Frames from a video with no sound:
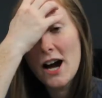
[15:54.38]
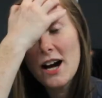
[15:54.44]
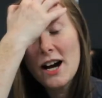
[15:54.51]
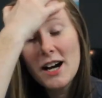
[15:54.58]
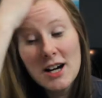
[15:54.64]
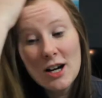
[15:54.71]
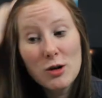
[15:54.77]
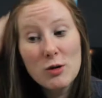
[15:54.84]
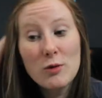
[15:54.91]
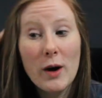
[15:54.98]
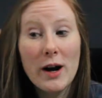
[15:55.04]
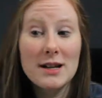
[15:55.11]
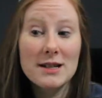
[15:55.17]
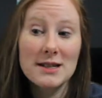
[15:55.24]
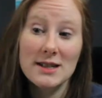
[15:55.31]
a
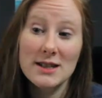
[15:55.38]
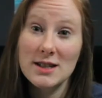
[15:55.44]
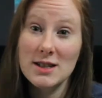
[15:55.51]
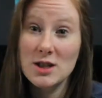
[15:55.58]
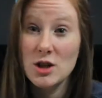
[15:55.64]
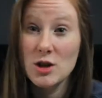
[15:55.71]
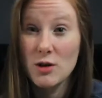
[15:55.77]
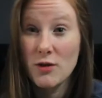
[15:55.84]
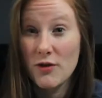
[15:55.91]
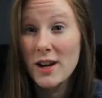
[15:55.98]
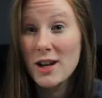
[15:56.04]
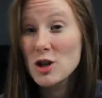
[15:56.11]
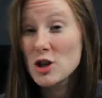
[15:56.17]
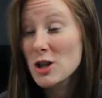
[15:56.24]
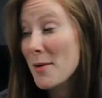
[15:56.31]
race to the
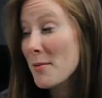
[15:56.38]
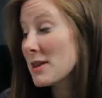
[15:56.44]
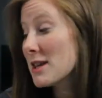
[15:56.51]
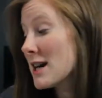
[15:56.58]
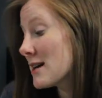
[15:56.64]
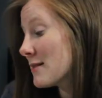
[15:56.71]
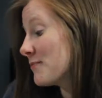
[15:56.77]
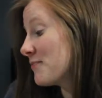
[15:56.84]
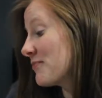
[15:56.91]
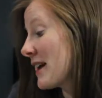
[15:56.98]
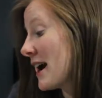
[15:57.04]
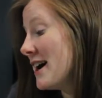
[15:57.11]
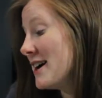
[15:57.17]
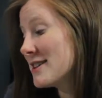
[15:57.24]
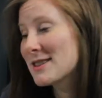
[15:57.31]
finish type of
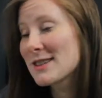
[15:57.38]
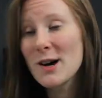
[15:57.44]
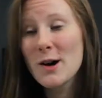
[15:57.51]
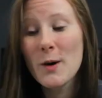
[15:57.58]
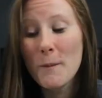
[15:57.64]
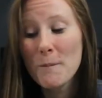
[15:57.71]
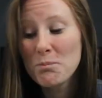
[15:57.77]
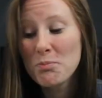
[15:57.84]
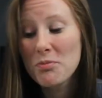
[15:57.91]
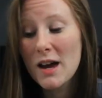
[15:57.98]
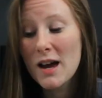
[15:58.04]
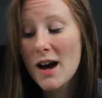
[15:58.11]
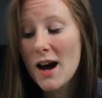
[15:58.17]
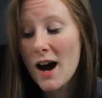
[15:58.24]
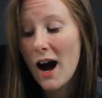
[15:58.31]
thing. So
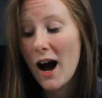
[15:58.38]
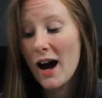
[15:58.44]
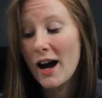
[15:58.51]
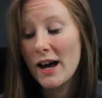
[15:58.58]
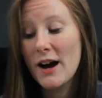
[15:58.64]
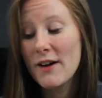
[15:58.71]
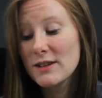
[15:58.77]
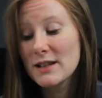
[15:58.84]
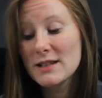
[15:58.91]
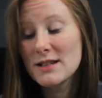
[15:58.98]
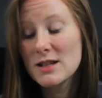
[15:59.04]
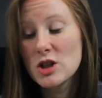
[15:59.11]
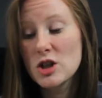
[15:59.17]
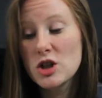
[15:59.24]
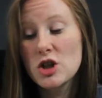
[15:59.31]
I have
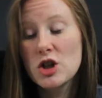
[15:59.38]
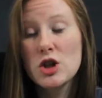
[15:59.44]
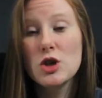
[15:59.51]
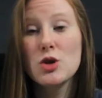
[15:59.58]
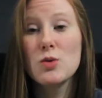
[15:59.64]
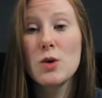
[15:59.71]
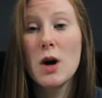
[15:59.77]
listened to